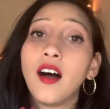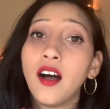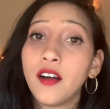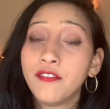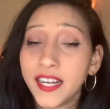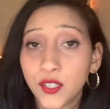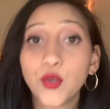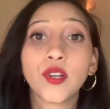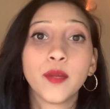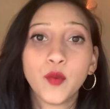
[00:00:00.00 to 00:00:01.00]
when to
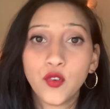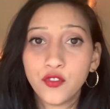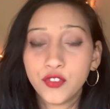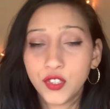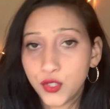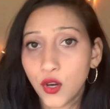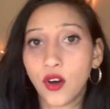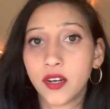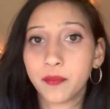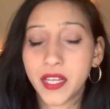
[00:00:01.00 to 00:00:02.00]
remove your
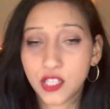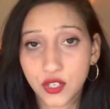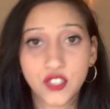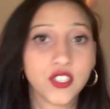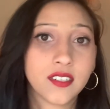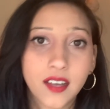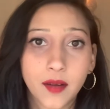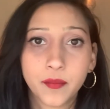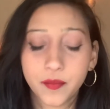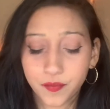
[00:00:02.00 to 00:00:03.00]
menstruation cup.
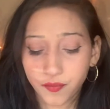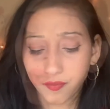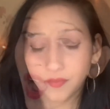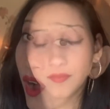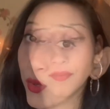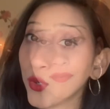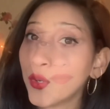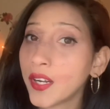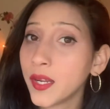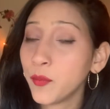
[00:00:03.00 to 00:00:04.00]
Now, how to
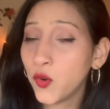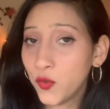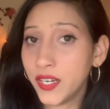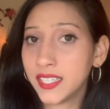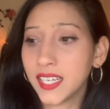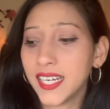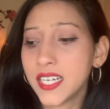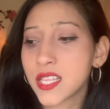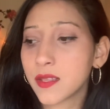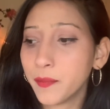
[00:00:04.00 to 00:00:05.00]
remove it?
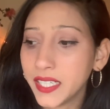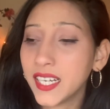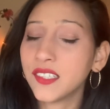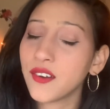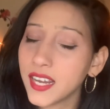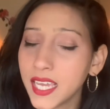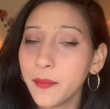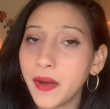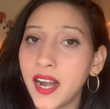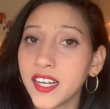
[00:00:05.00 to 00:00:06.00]
It's bit a tricky
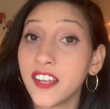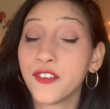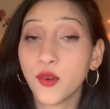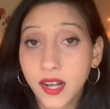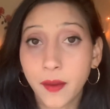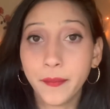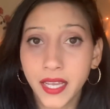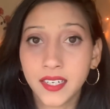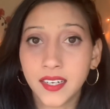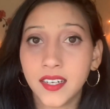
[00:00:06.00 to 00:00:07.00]
part if you are a
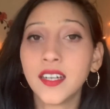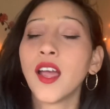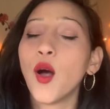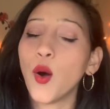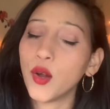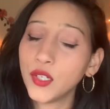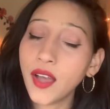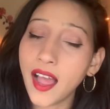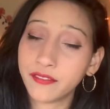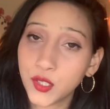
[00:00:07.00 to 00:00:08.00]
beginner. All you
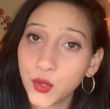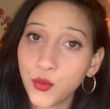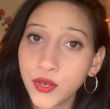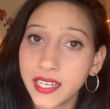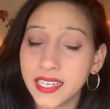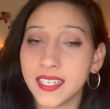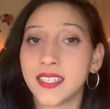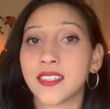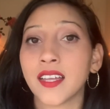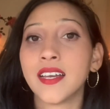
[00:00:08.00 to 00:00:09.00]
have to do
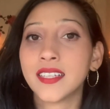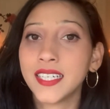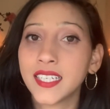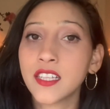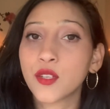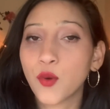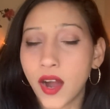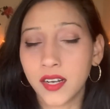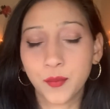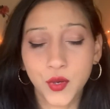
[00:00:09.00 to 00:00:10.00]
is sit in
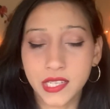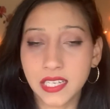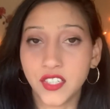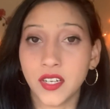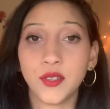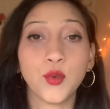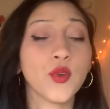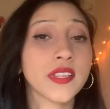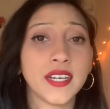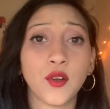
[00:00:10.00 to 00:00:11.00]
squat position. Don't
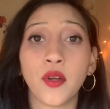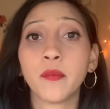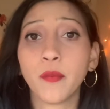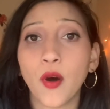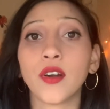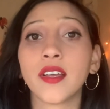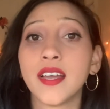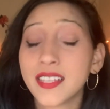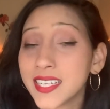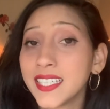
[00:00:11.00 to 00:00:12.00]
sit on pot.
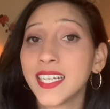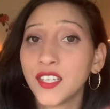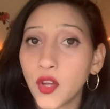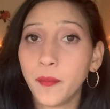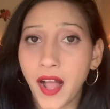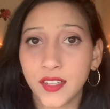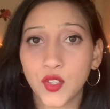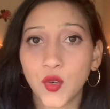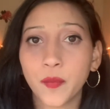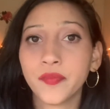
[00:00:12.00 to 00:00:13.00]
Sit in your
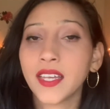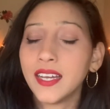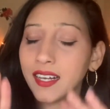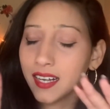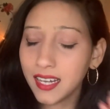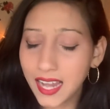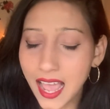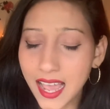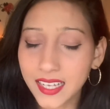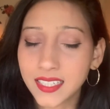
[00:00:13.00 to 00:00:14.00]
bathroom,
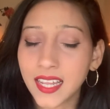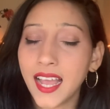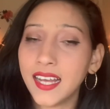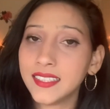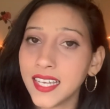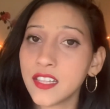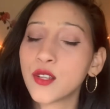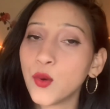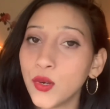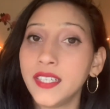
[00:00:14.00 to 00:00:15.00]
relax, and then
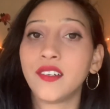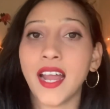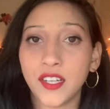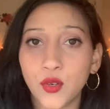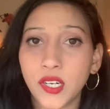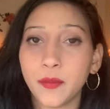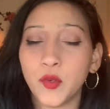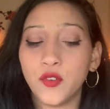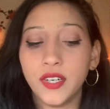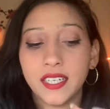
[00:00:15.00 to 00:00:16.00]
slowly try to
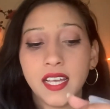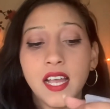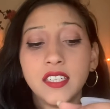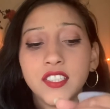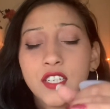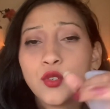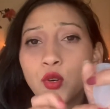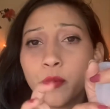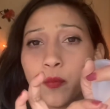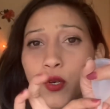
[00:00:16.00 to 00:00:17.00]
remove it. Just
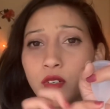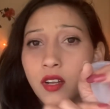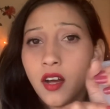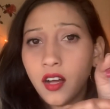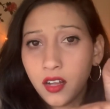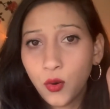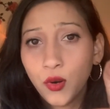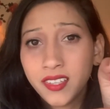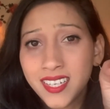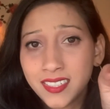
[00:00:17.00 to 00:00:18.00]
don't hold
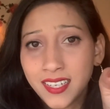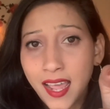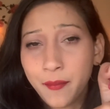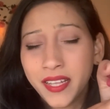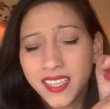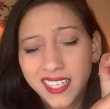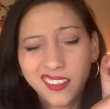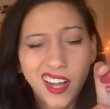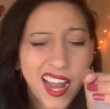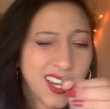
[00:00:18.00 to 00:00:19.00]
the stem and then
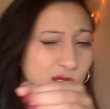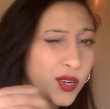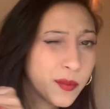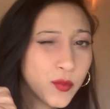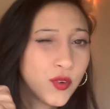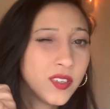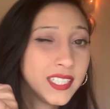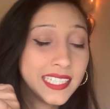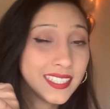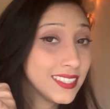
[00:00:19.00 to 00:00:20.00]
try to remove
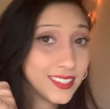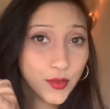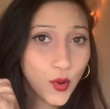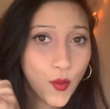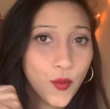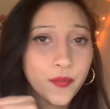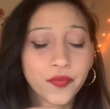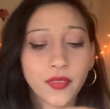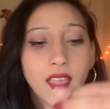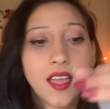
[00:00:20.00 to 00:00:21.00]
it. No,
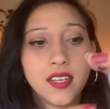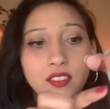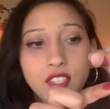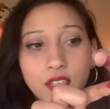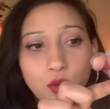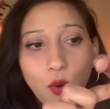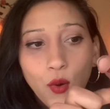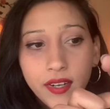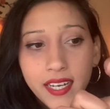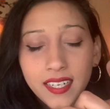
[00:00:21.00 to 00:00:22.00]
just
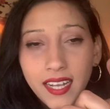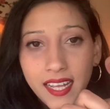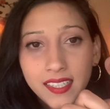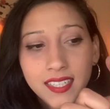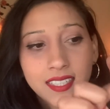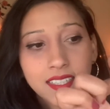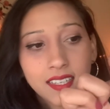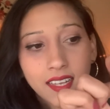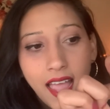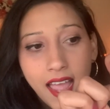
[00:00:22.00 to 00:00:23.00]
hold it like this
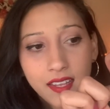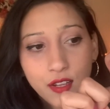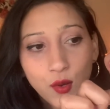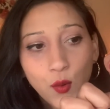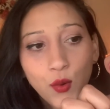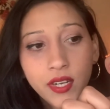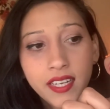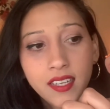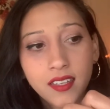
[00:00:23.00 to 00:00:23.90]
and slowly